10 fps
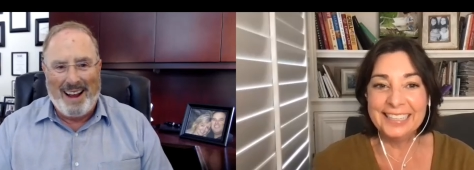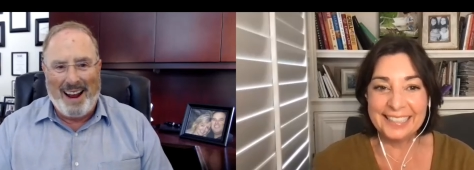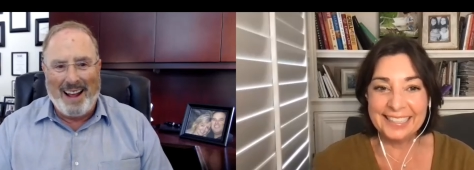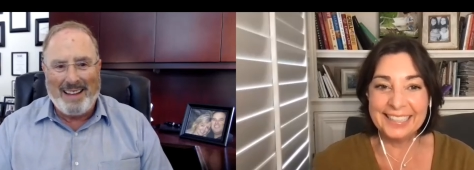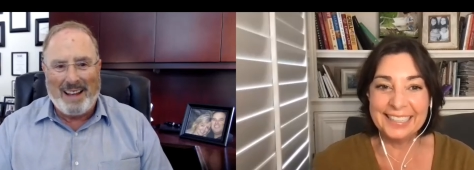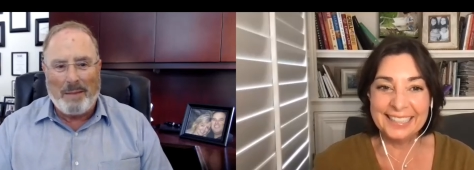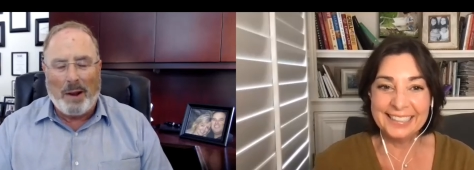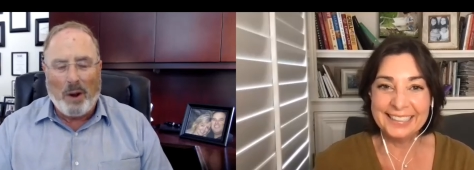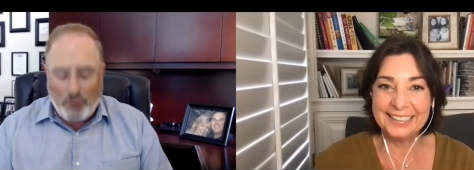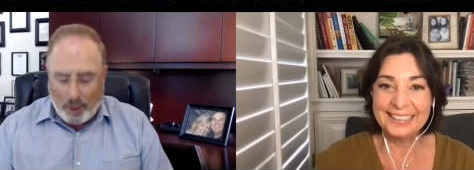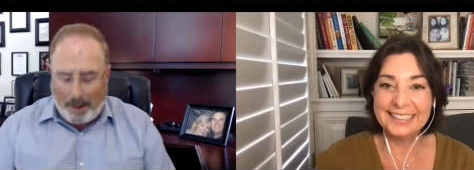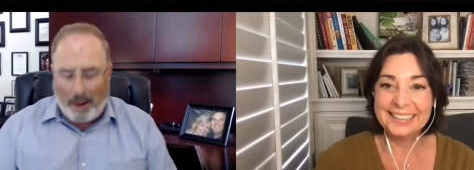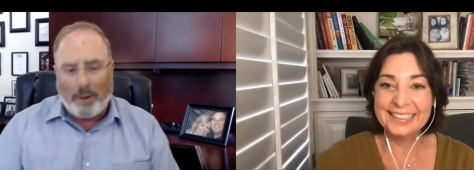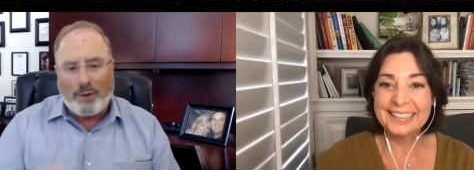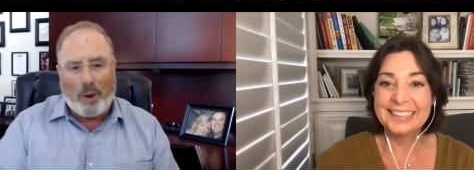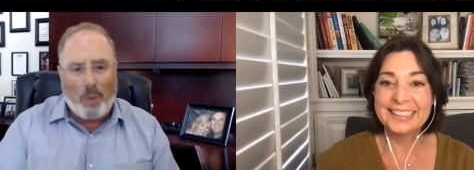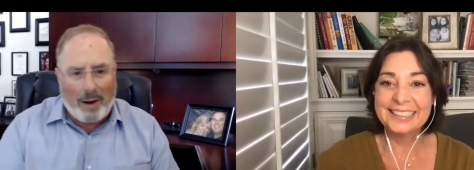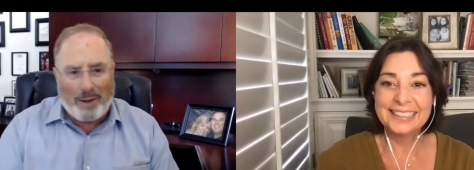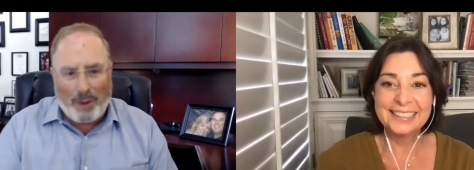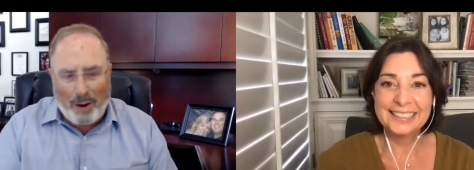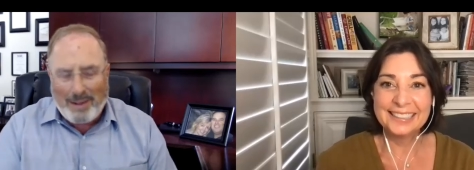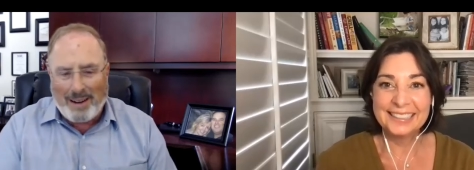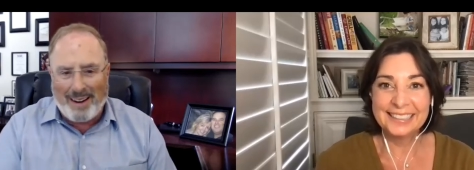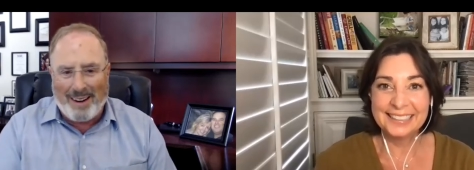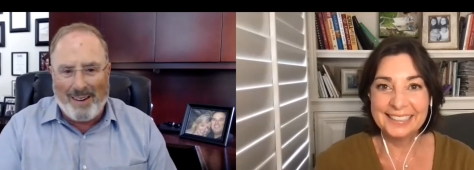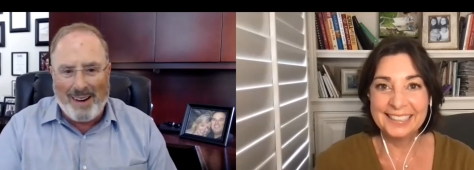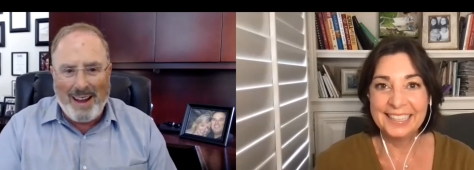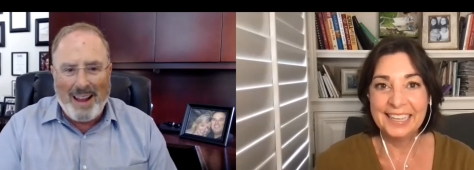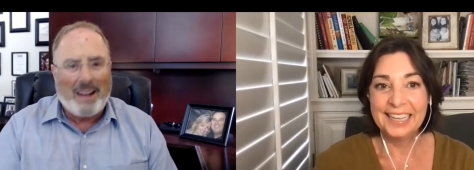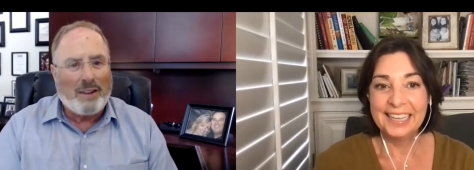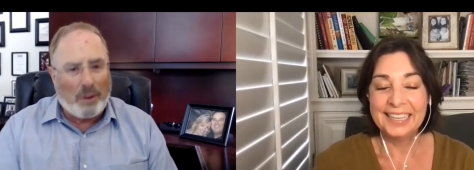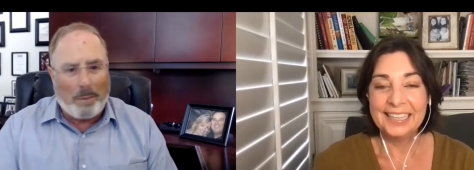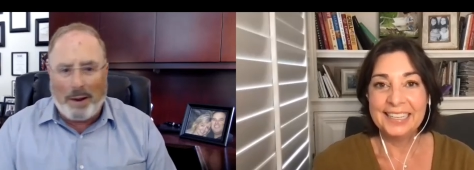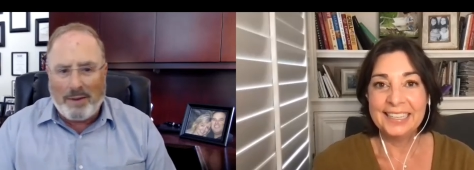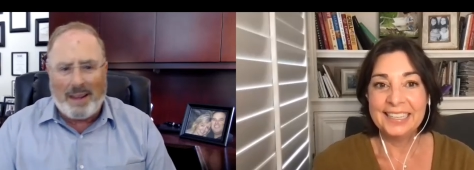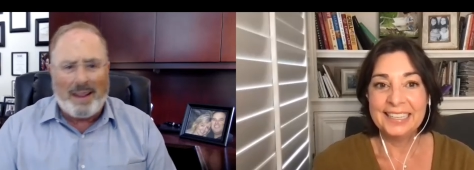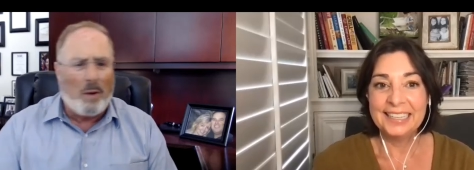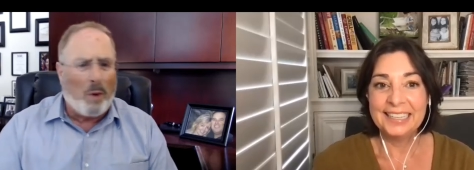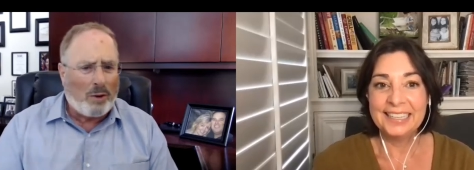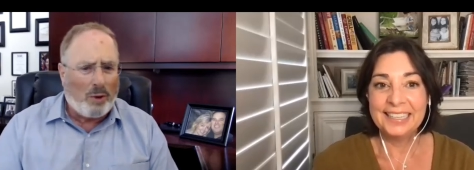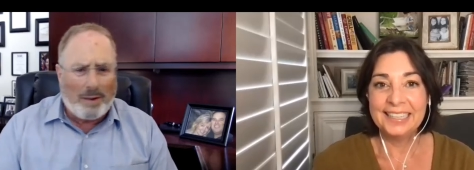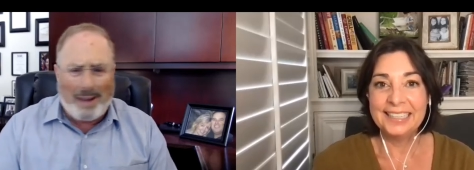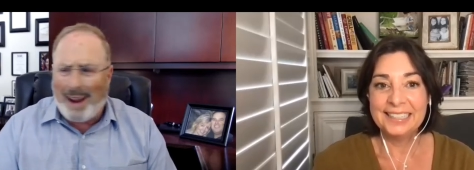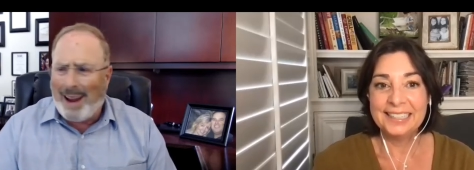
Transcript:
Speaker 1: and I said, because your parents don't want to talk to you because they're busy, they worked all day,